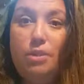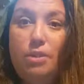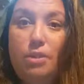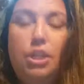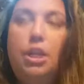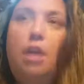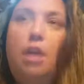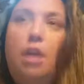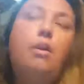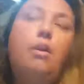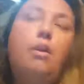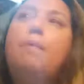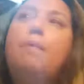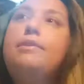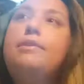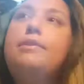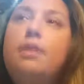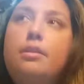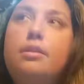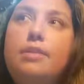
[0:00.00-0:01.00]
You know, I got my
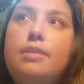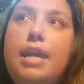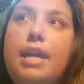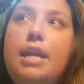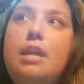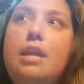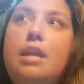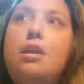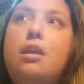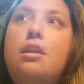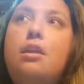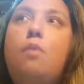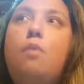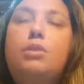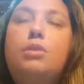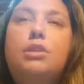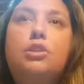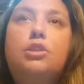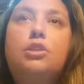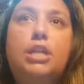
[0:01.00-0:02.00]
son taken. I
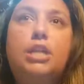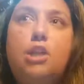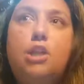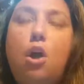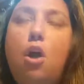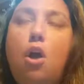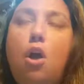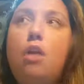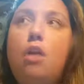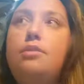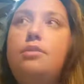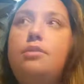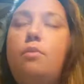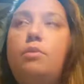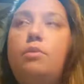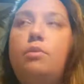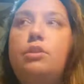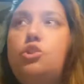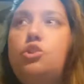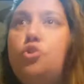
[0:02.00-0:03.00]
went to detox. I
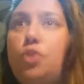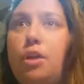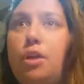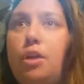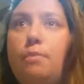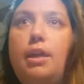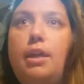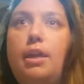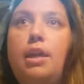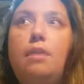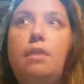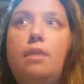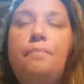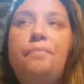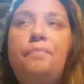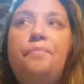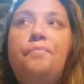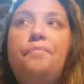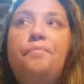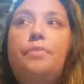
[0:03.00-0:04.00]
went to treatment.
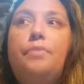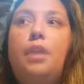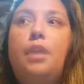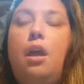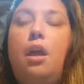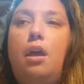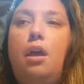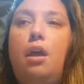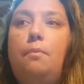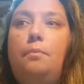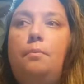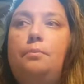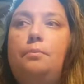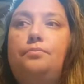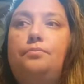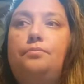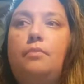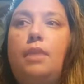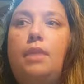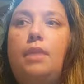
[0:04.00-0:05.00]

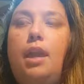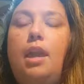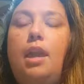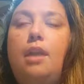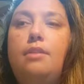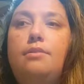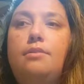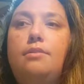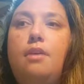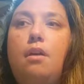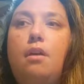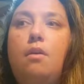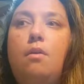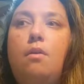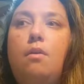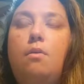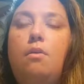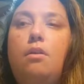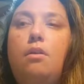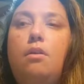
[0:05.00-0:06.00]
And
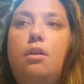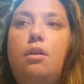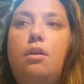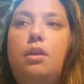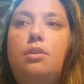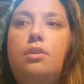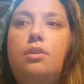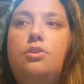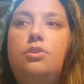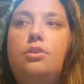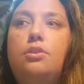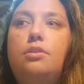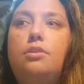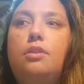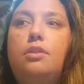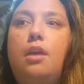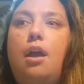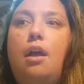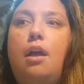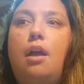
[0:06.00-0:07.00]
so it's just,
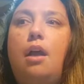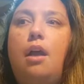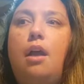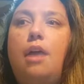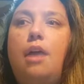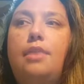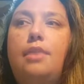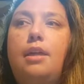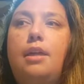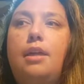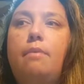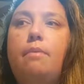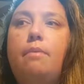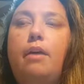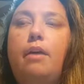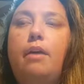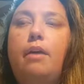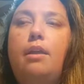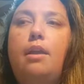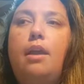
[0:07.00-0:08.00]
I think
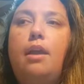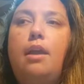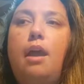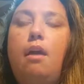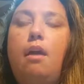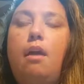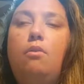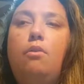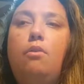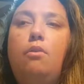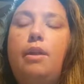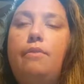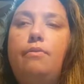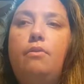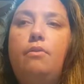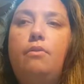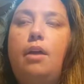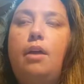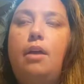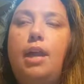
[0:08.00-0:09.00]
about how
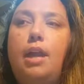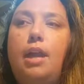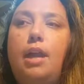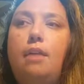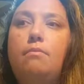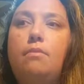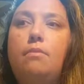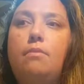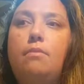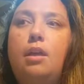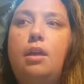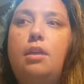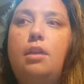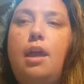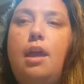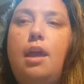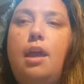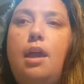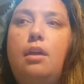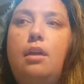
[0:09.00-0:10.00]
grateful I am, and that